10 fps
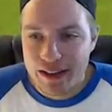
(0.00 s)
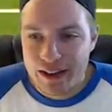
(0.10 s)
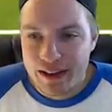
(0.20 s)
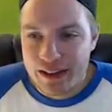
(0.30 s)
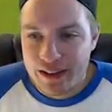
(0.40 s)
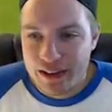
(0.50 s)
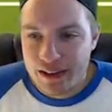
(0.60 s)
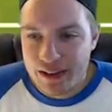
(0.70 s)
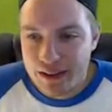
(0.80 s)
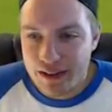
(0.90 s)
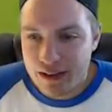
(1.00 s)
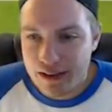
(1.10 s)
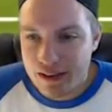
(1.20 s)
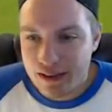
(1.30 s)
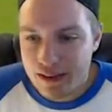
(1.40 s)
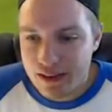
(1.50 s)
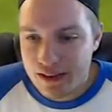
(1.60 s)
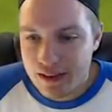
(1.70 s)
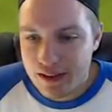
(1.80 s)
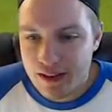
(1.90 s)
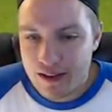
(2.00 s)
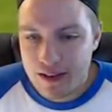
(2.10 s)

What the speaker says: (no one is talking)